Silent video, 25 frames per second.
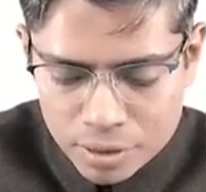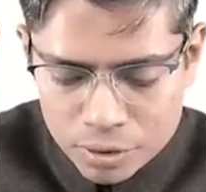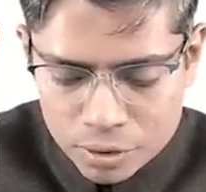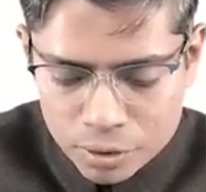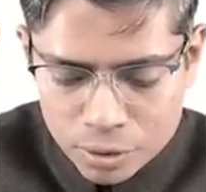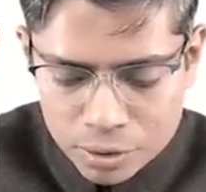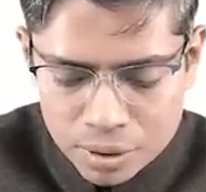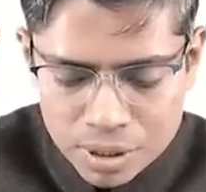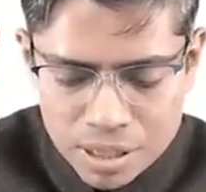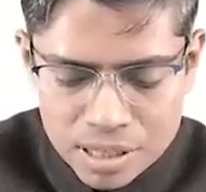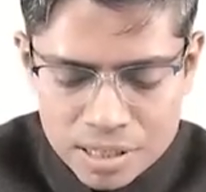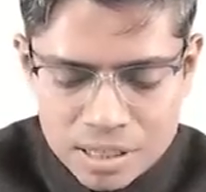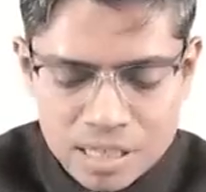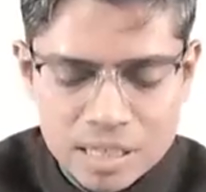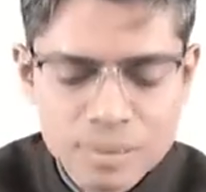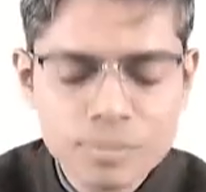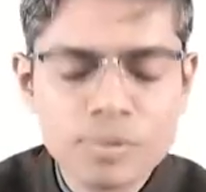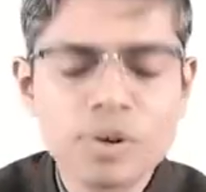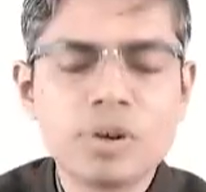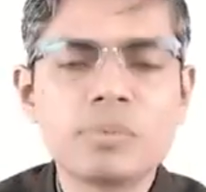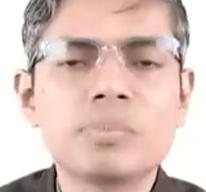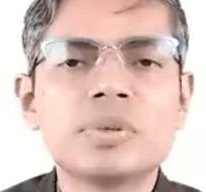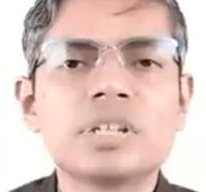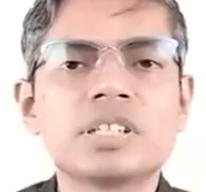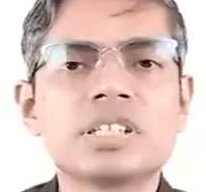So this
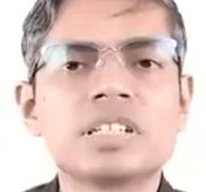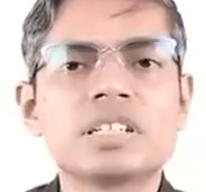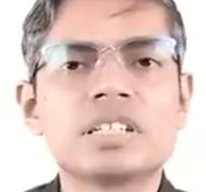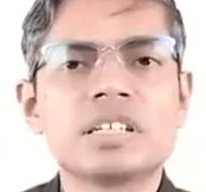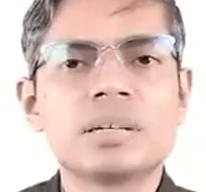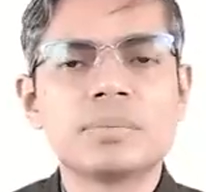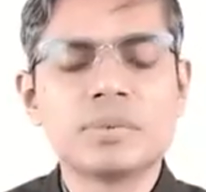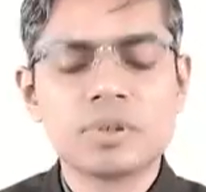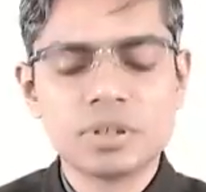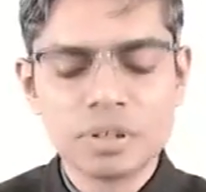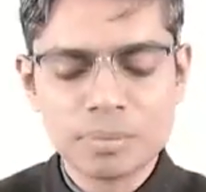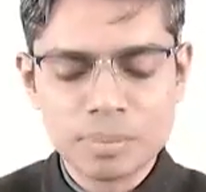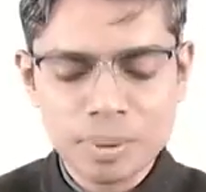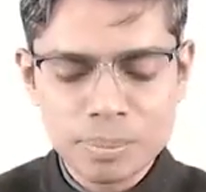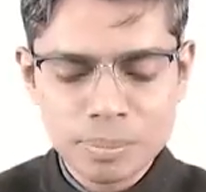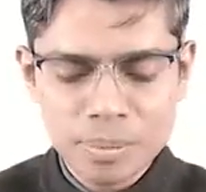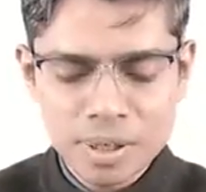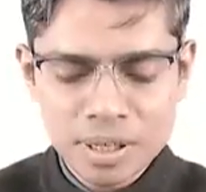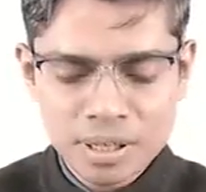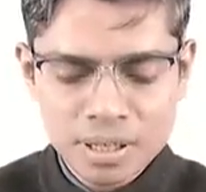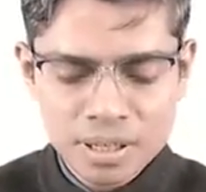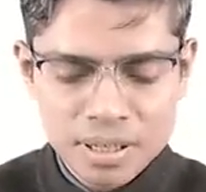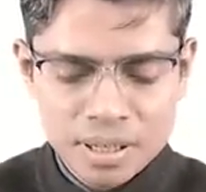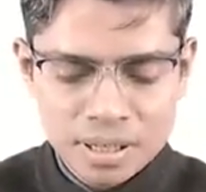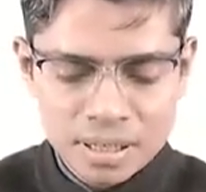information you have to
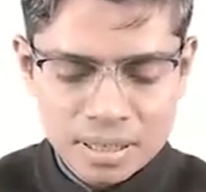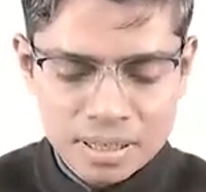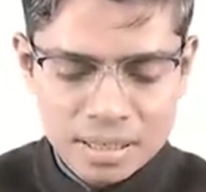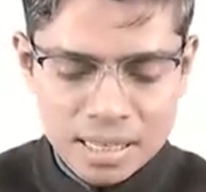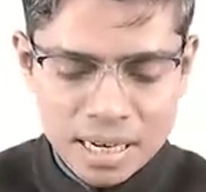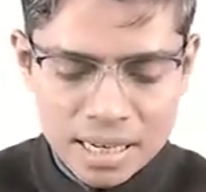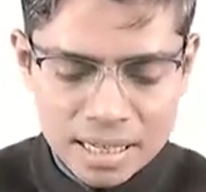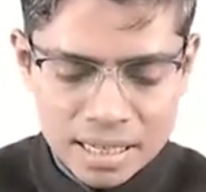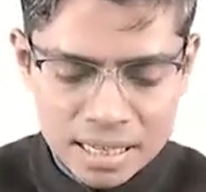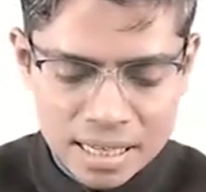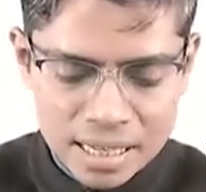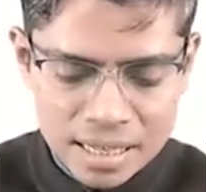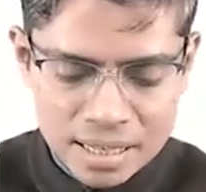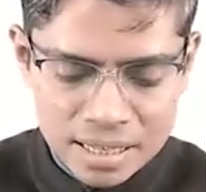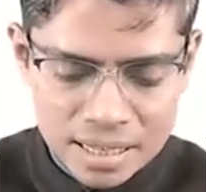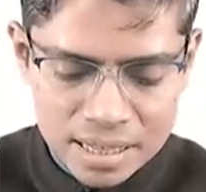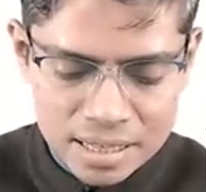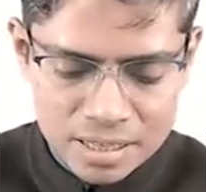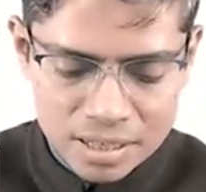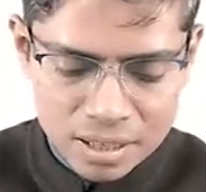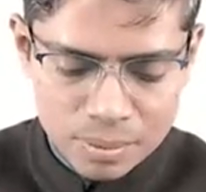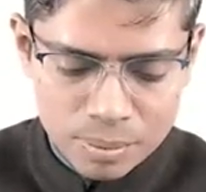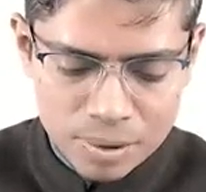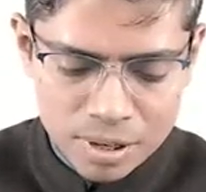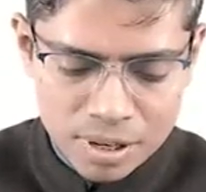remember that in
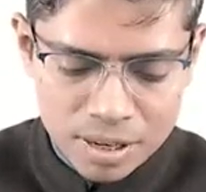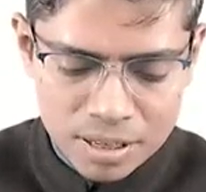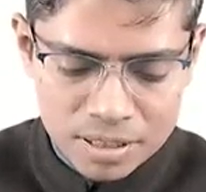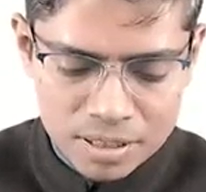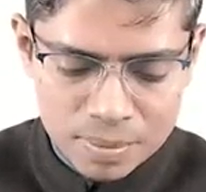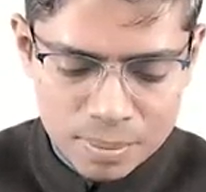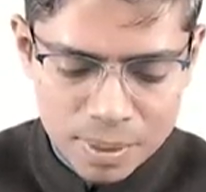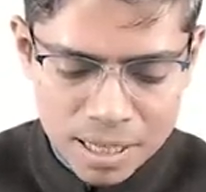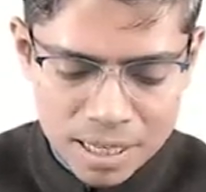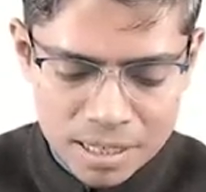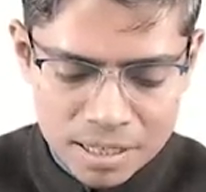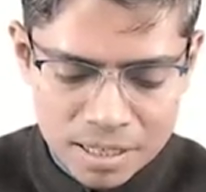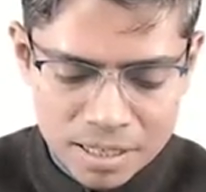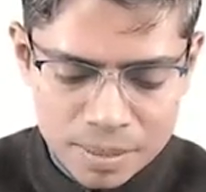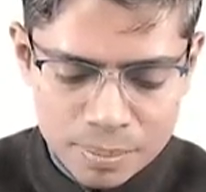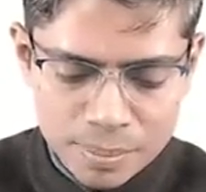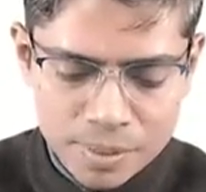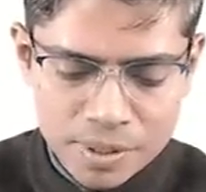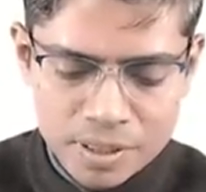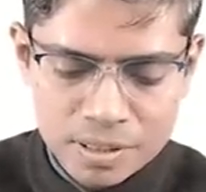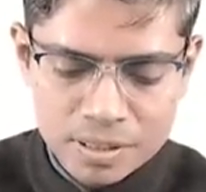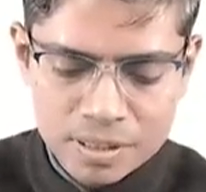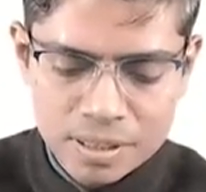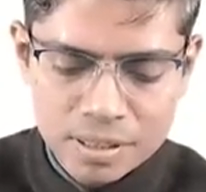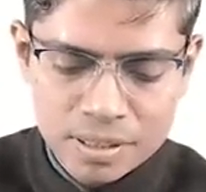case of transplanted
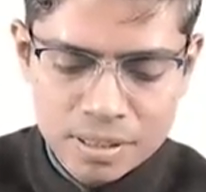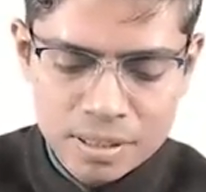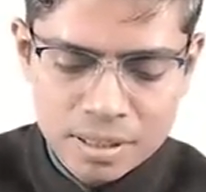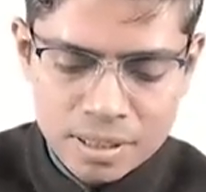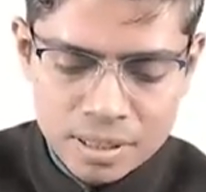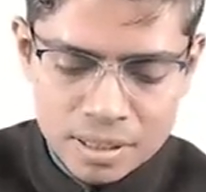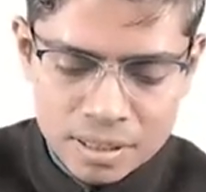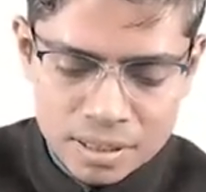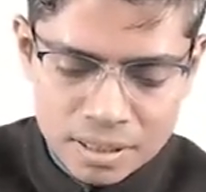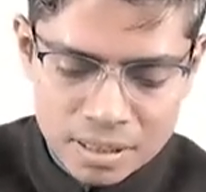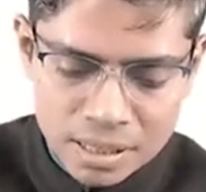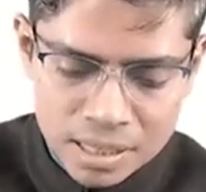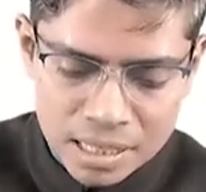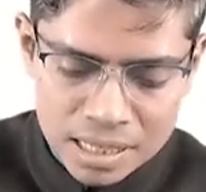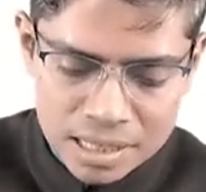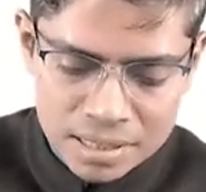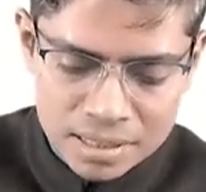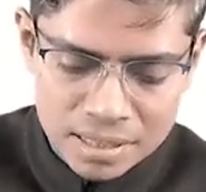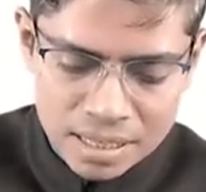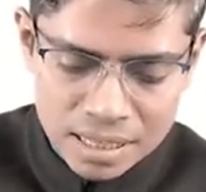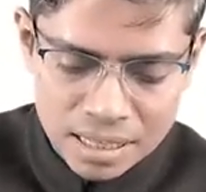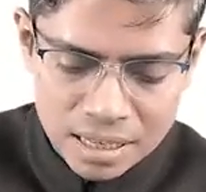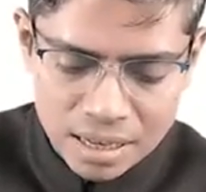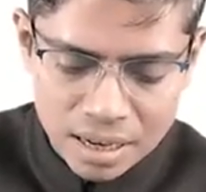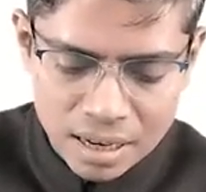person, the
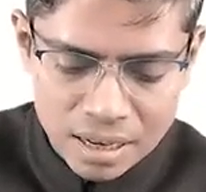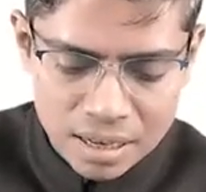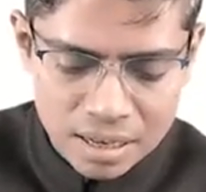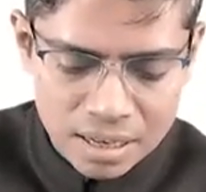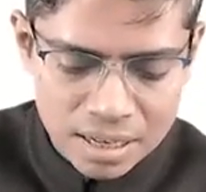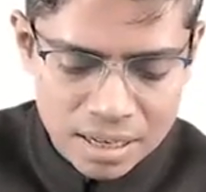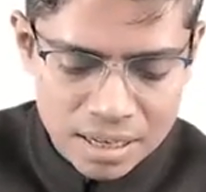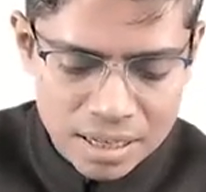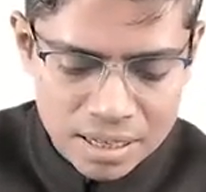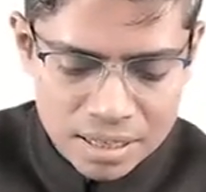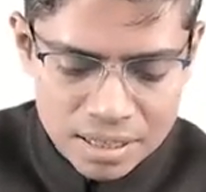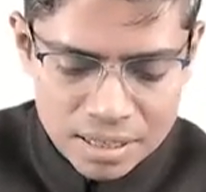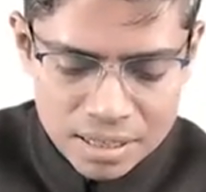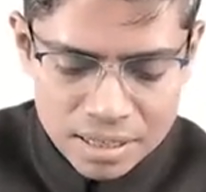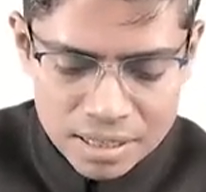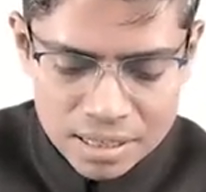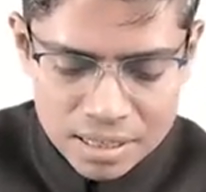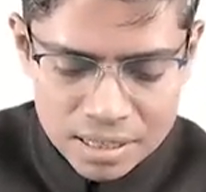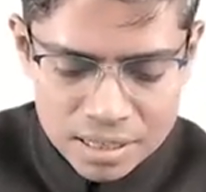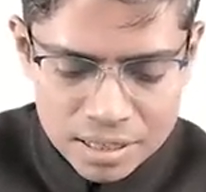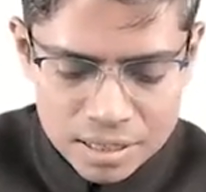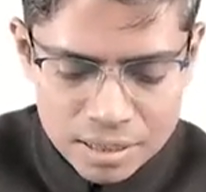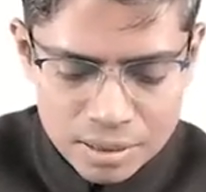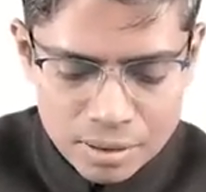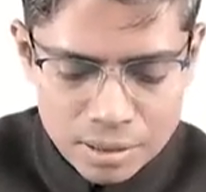resting heart rate
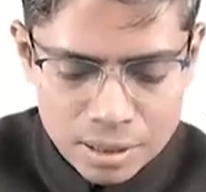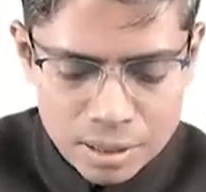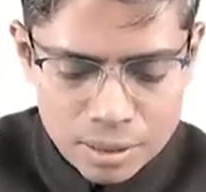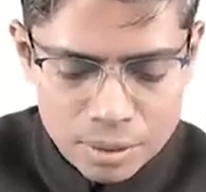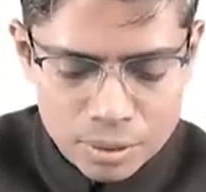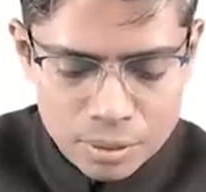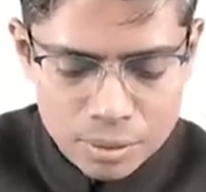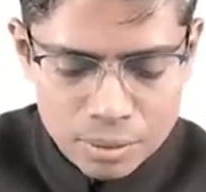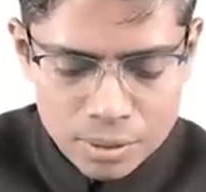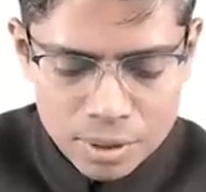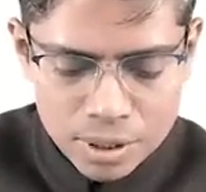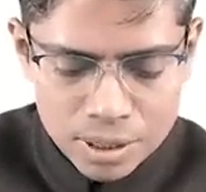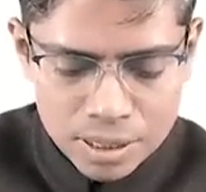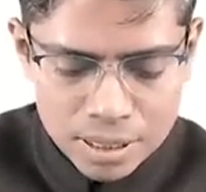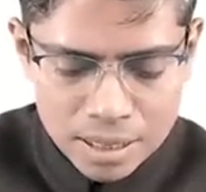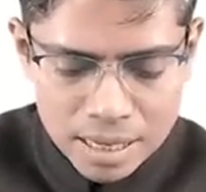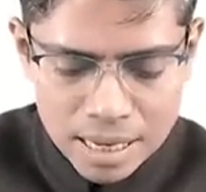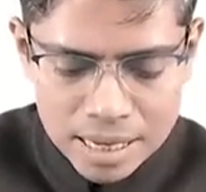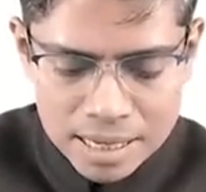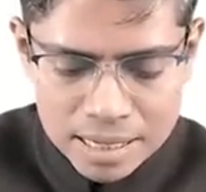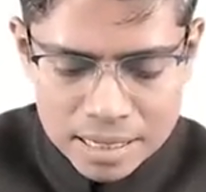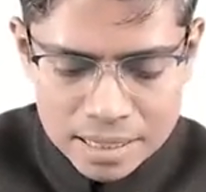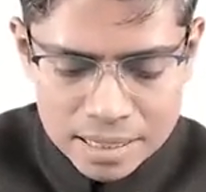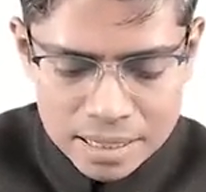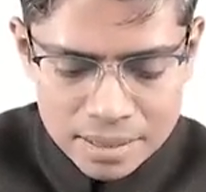is equal to
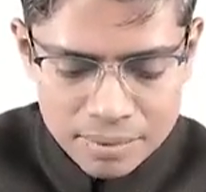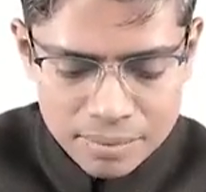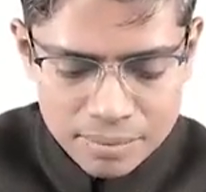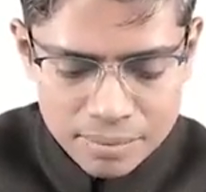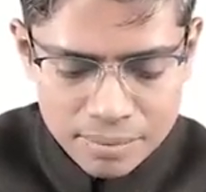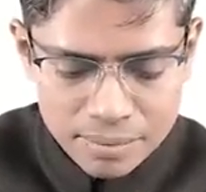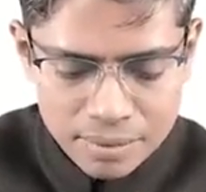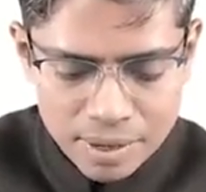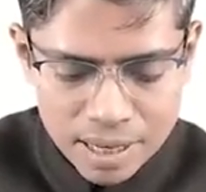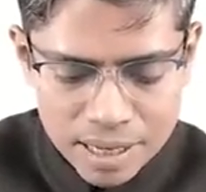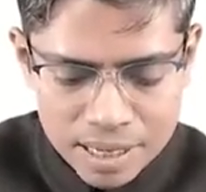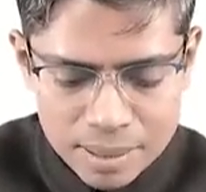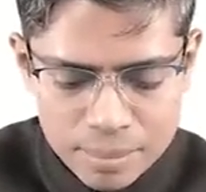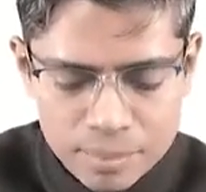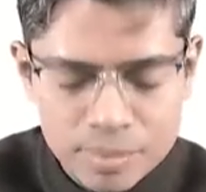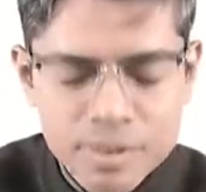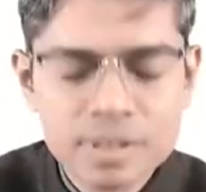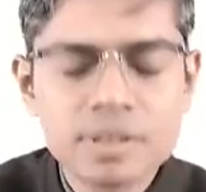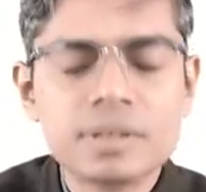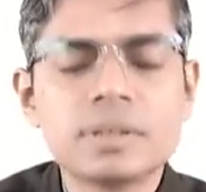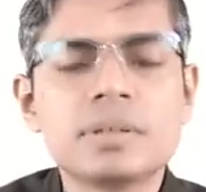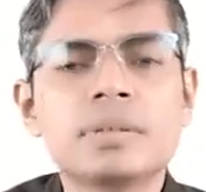95